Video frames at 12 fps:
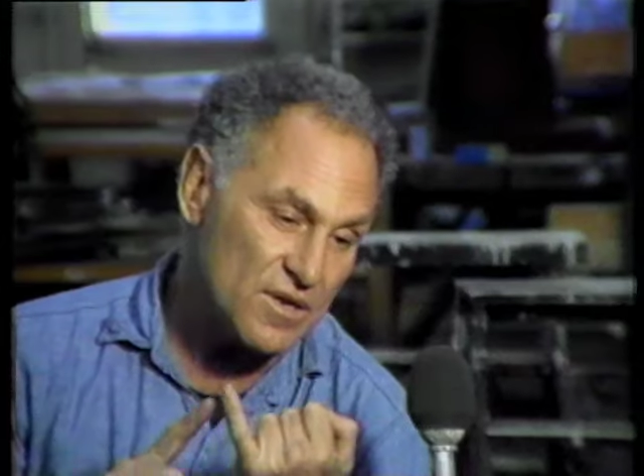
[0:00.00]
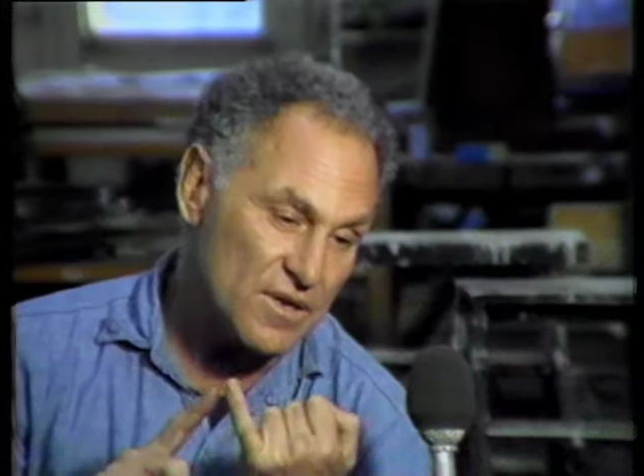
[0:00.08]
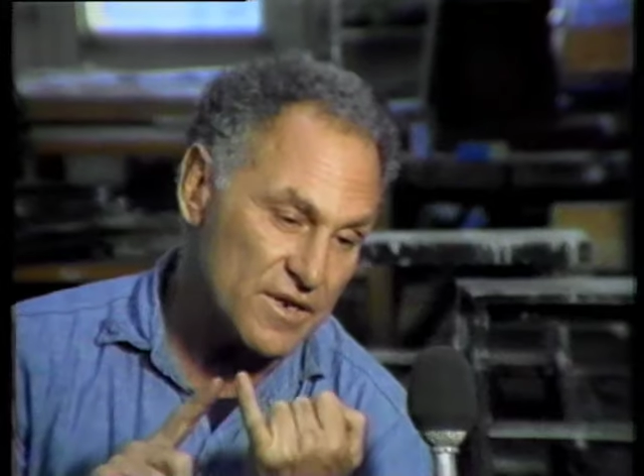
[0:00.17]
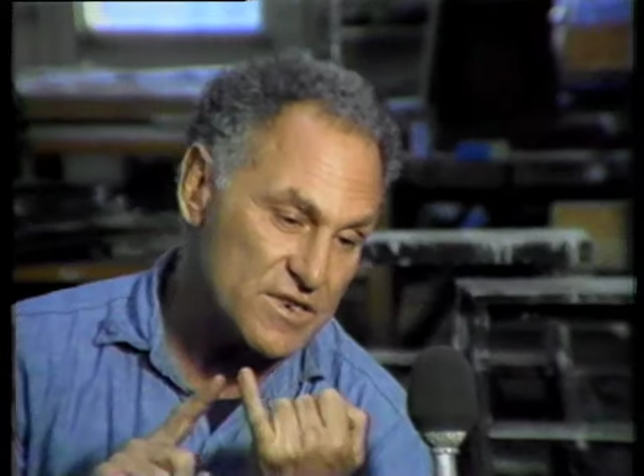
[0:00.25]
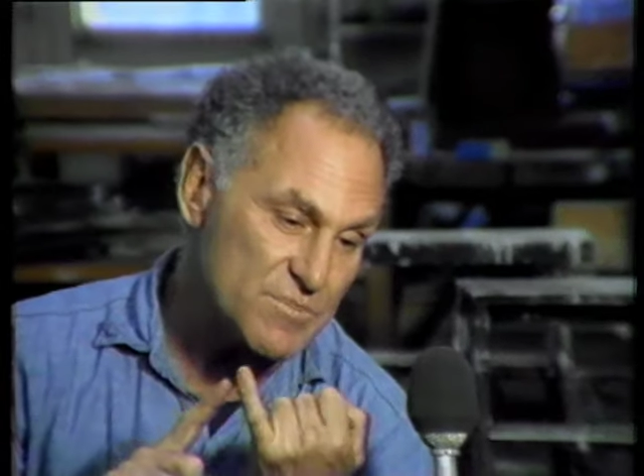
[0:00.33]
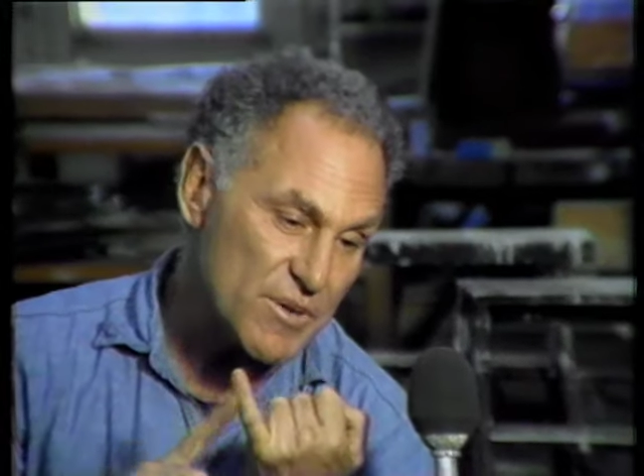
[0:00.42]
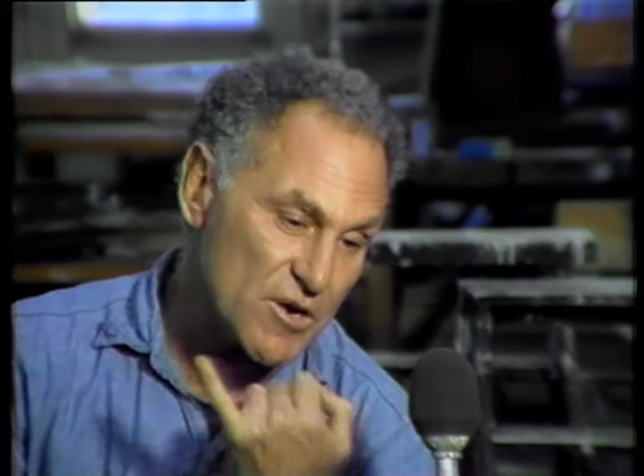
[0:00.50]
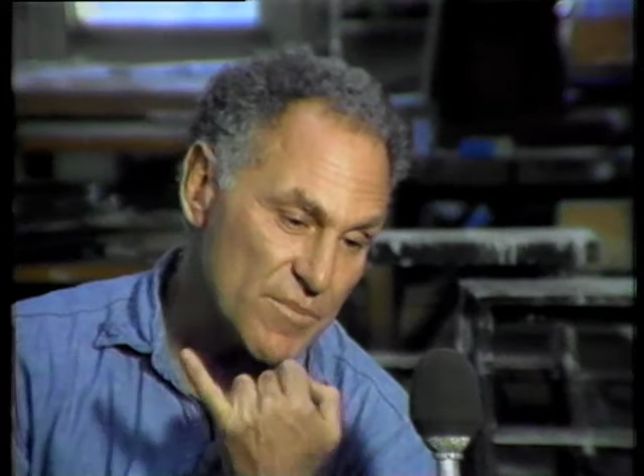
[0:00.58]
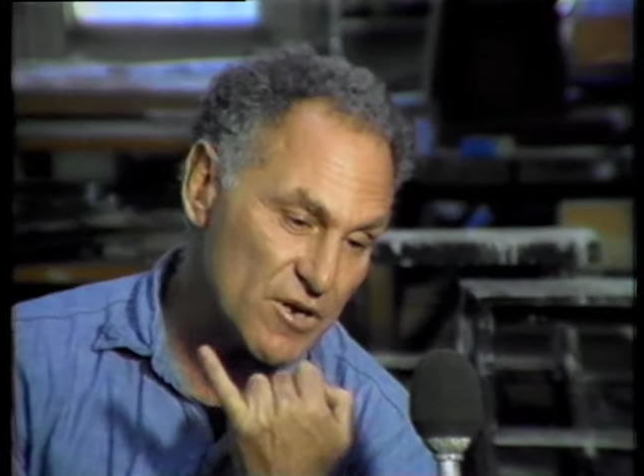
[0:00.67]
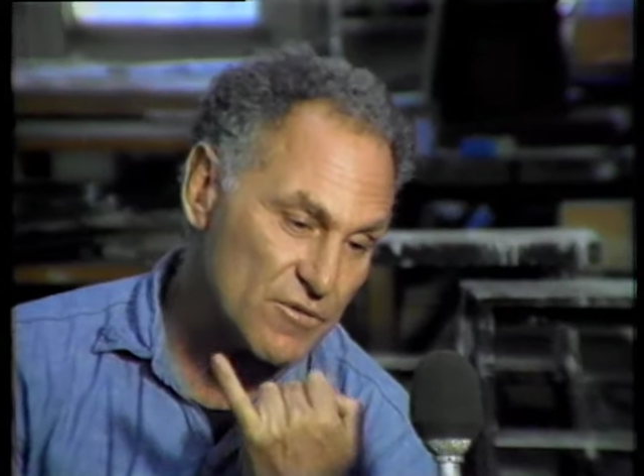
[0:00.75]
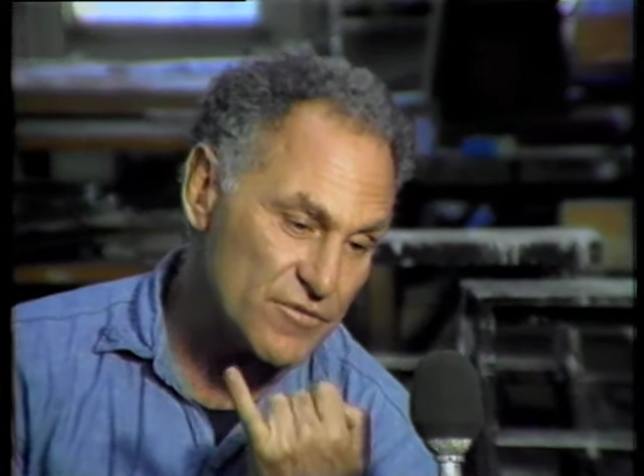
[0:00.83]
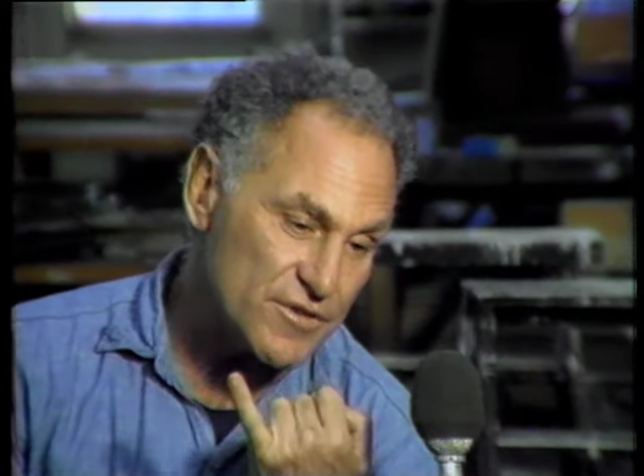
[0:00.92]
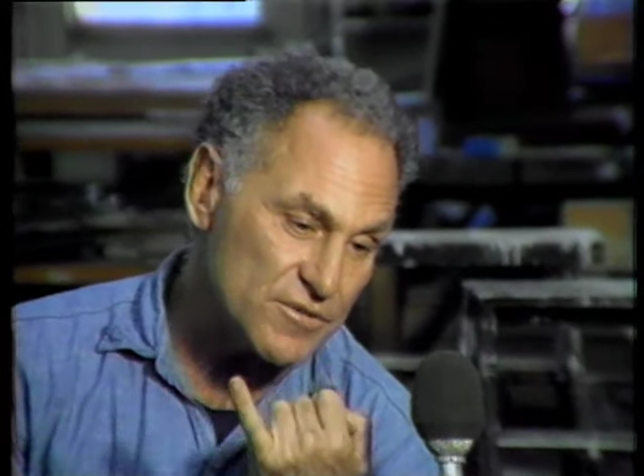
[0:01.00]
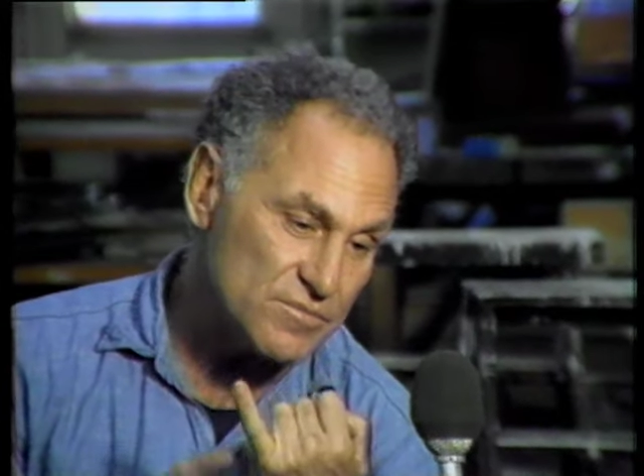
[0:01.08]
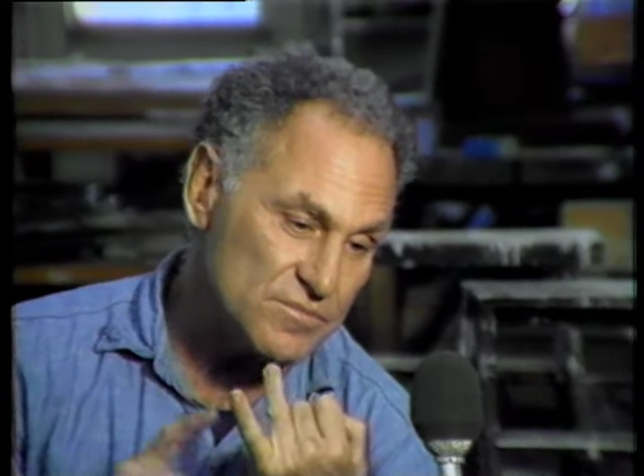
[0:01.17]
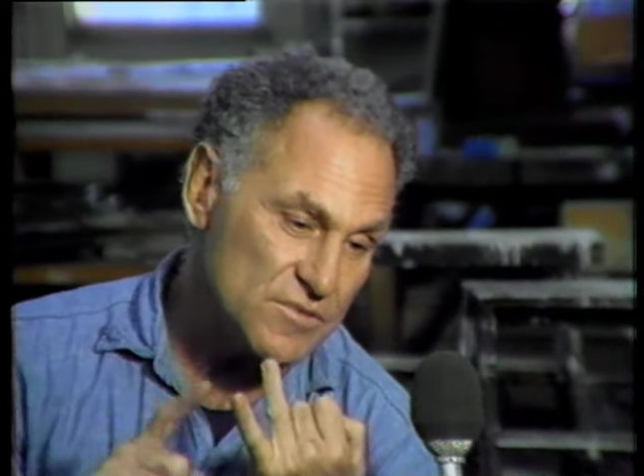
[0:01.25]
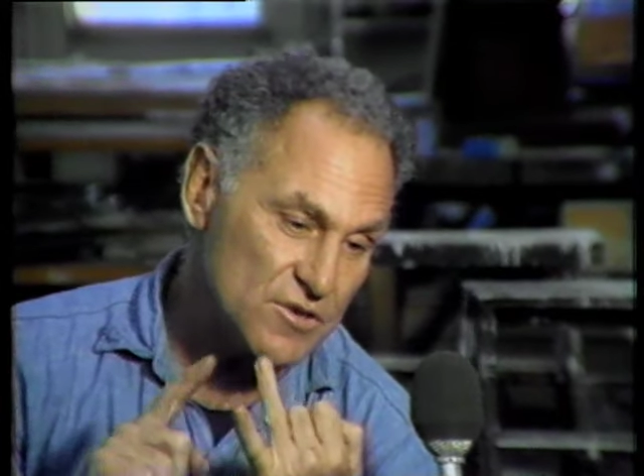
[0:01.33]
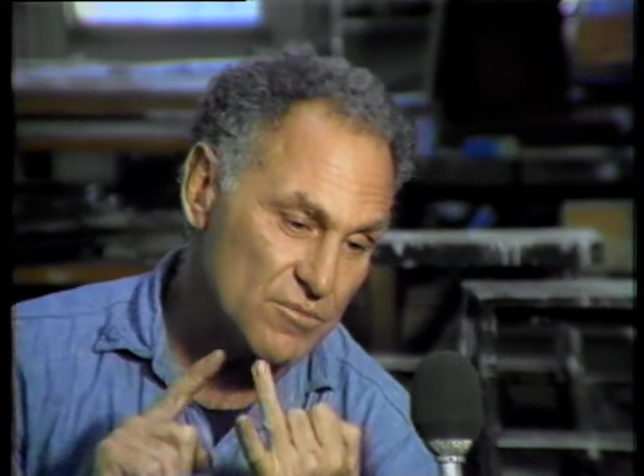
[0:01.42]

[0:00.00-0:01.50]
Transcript: Experimental film,